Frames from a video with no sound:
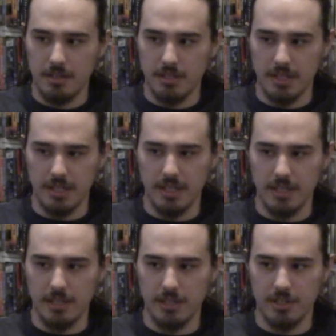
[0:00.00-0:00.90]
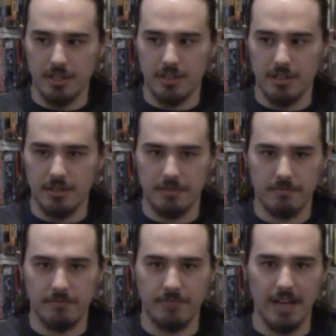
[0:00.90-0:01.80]
teenage
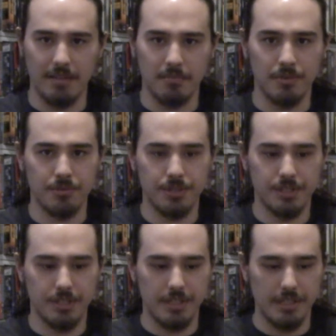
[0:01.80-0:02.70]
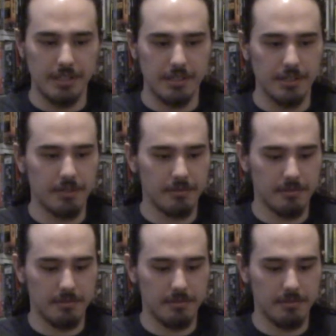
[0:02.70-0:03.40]
fat mutant, he